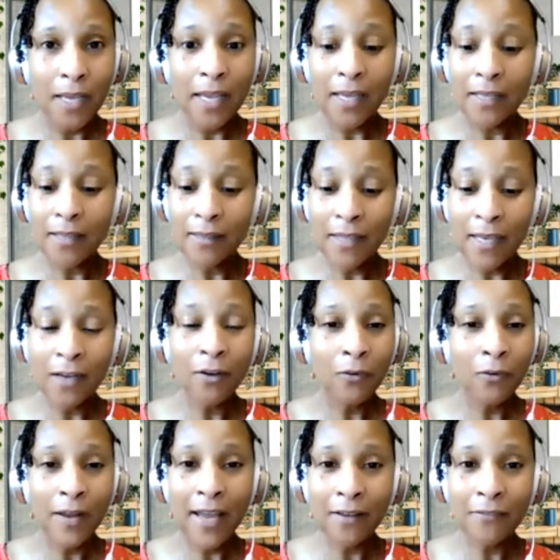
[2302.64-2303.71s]
They
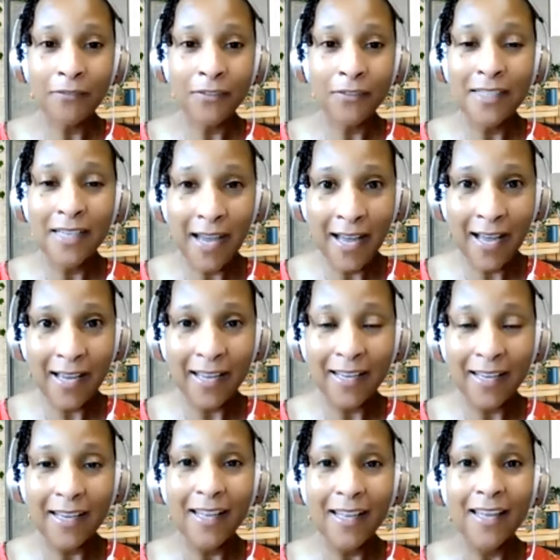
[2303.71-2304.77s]
don't have to
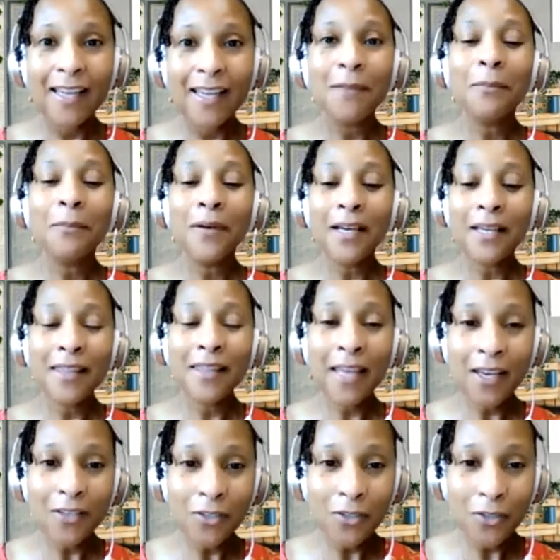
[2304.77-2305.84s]
die, but
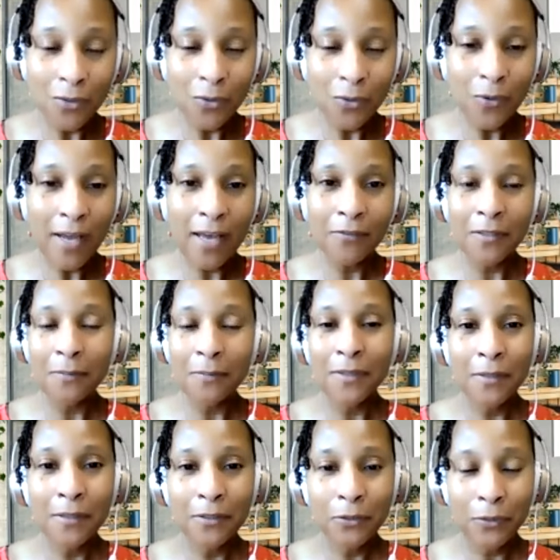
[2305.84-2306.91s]
they do have to
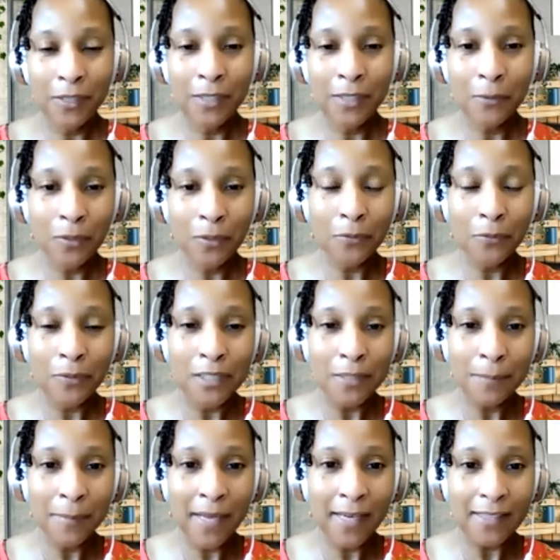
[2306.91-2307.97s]
be treated with
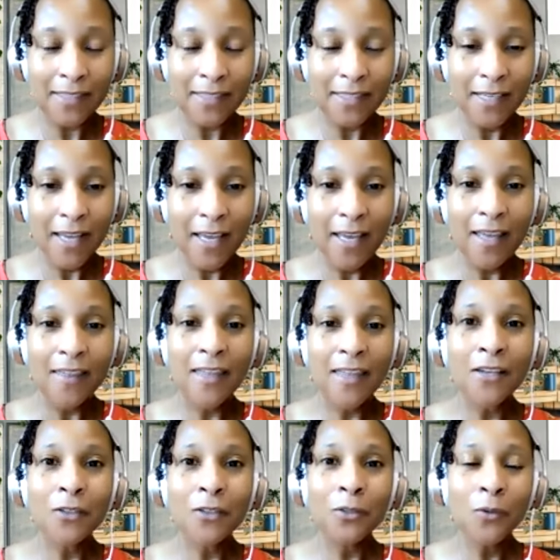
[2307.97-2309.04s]
respect they
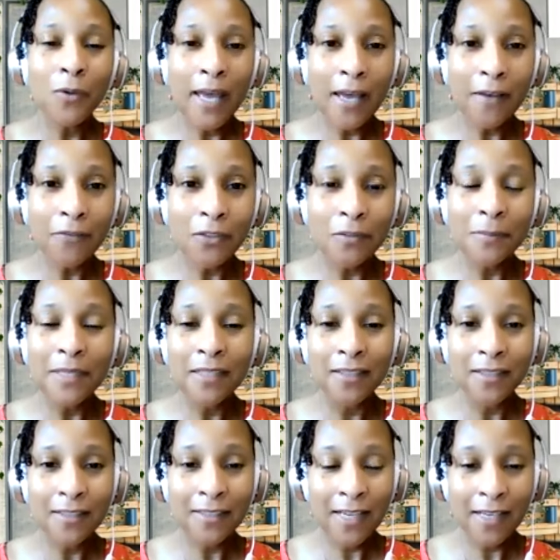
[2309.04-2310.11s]
do have to be
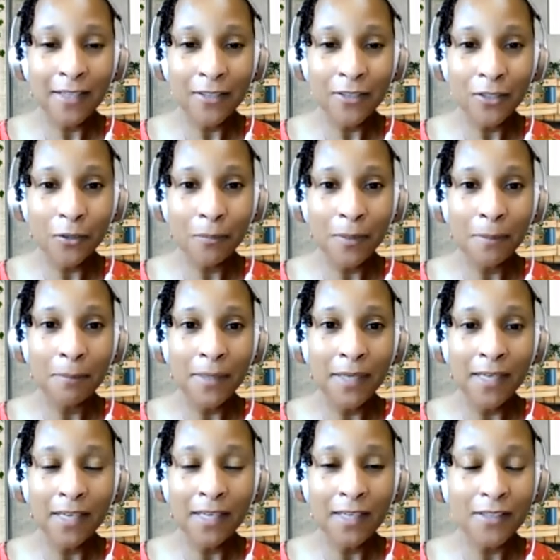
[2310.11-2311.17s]
looked at as human
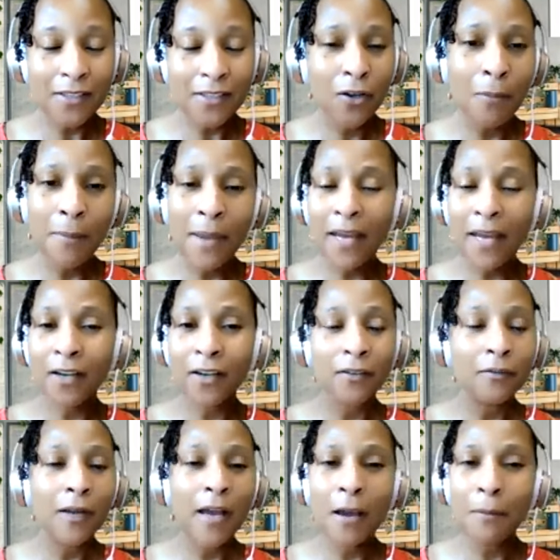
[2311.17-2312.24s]
beings, no matter
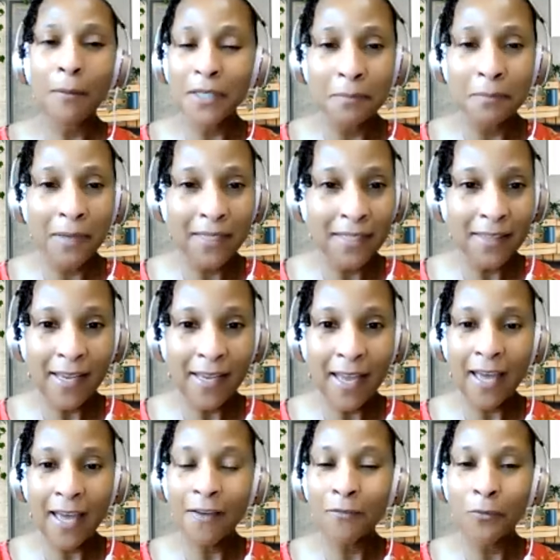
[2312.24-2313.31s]
how much money they
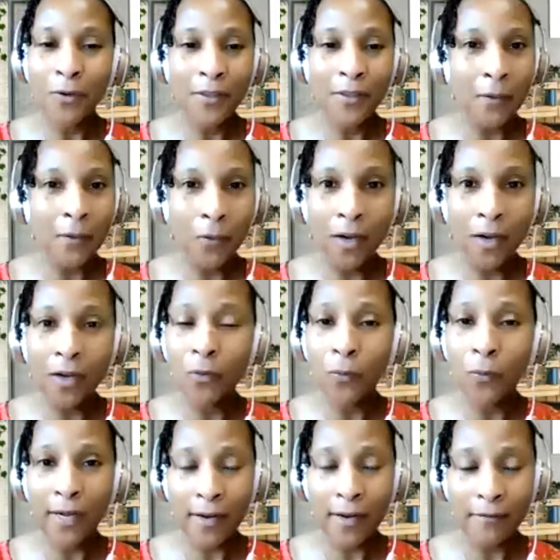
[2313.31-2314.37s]
have, where they work,
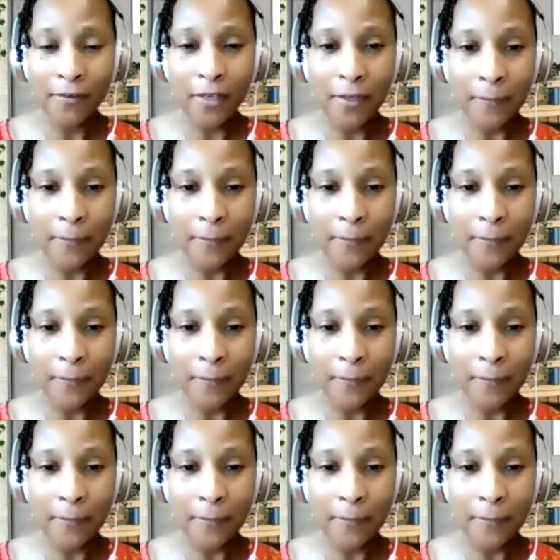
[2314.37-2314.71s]
whatever.